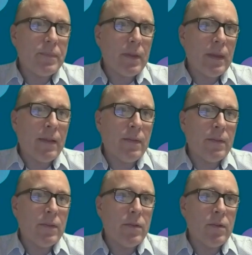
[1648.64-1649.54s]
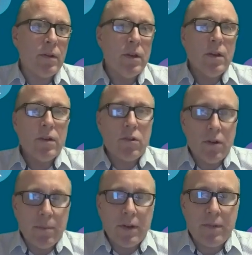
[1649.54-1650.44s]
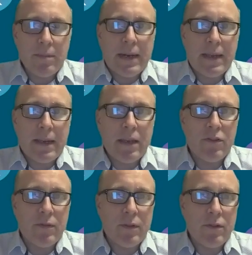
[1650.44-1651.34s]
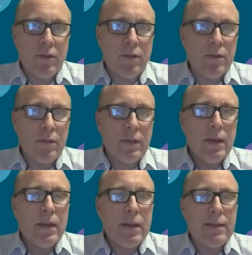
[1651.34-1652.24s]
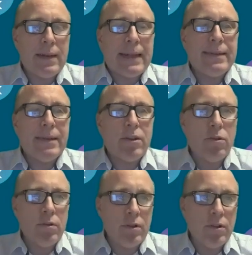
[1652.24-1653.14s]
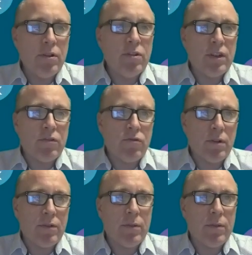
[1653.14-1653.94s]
And the commonest medication that's used is an anticholinergic drug.